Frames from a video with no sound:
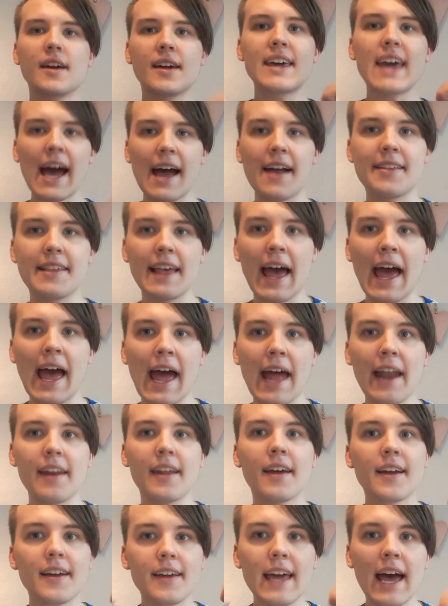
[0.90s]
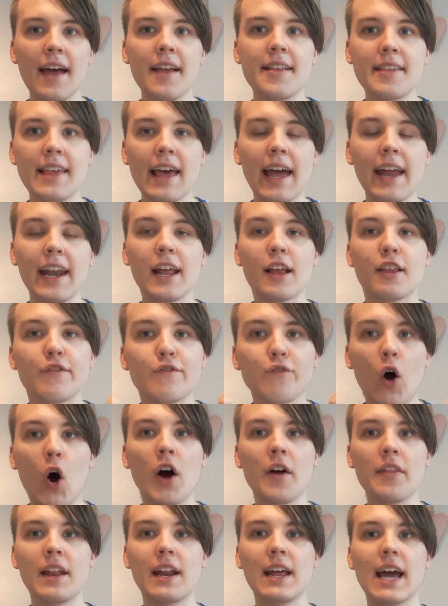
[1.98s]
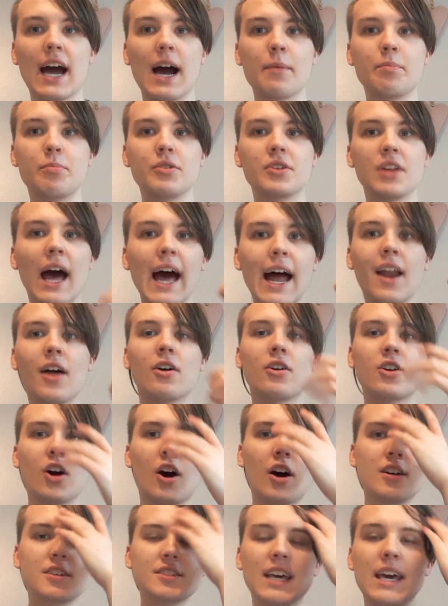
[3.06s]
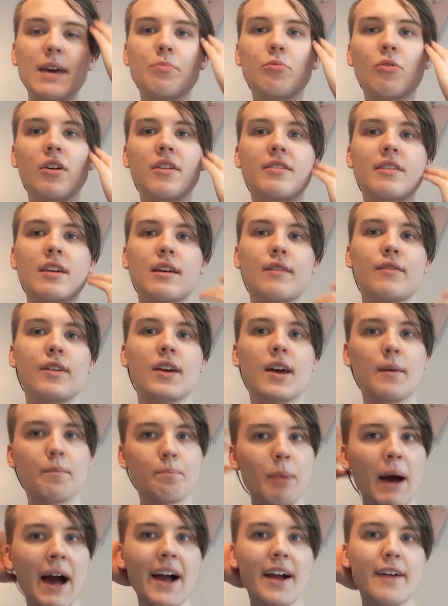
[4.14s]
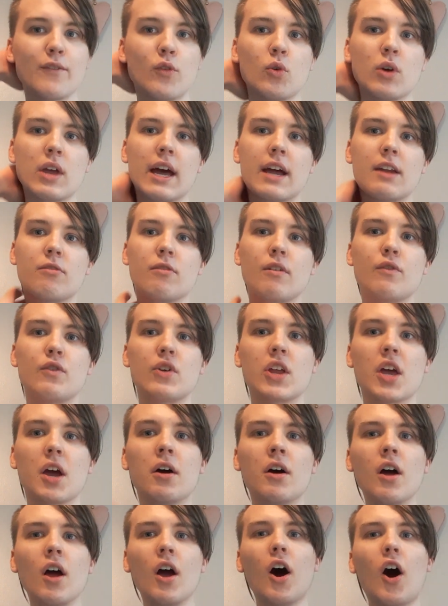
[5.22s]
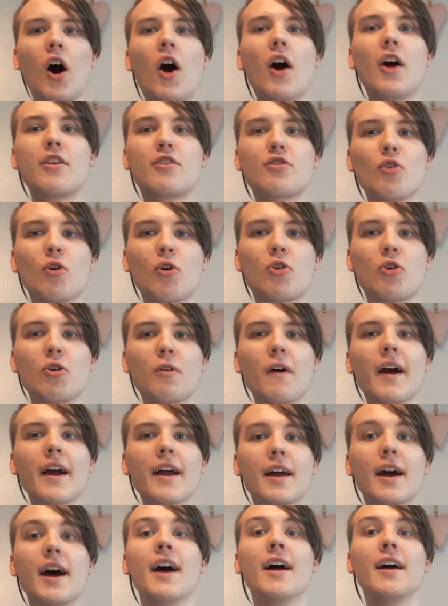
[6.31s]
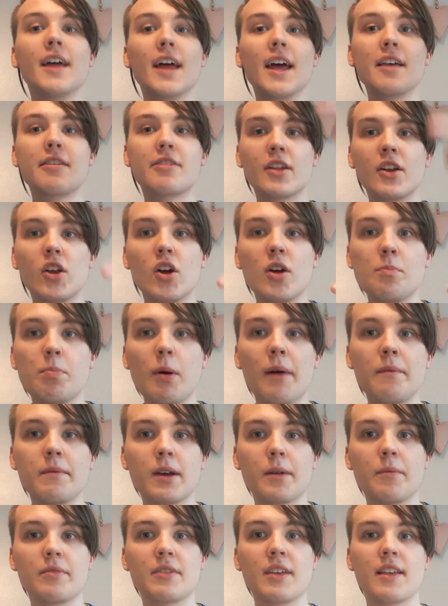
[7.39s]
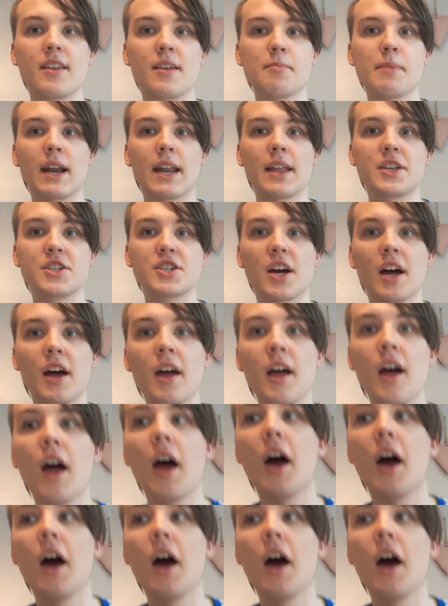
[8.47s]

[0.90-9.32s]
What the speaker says: Get in, get in, it's finally happened. Hello guys, keep on TV, back for yet another video. Aitor, Karanka is the new Birmingham City manager.